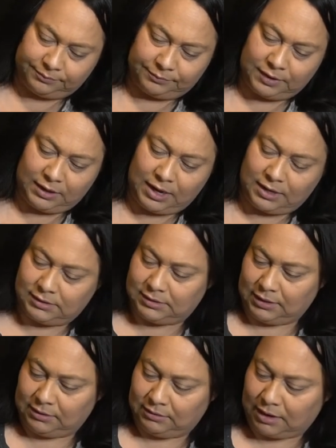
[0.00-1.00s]
I can't see.
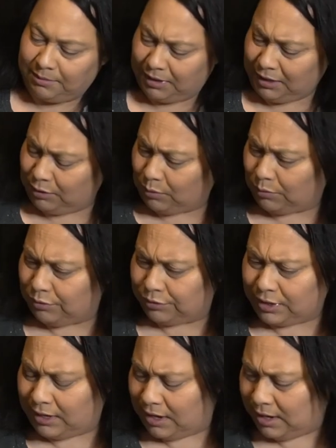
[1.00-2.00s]
I'm getting old.
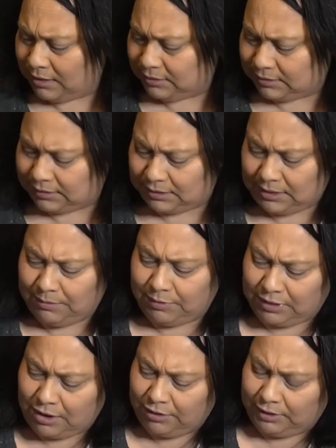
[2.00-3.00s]
I can't see
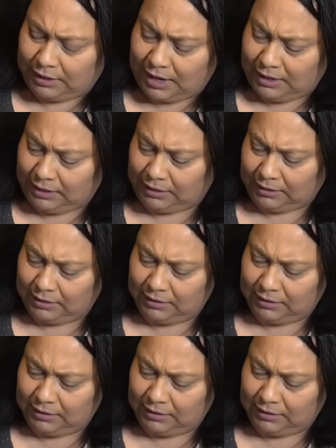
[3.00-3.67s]
without good lighting.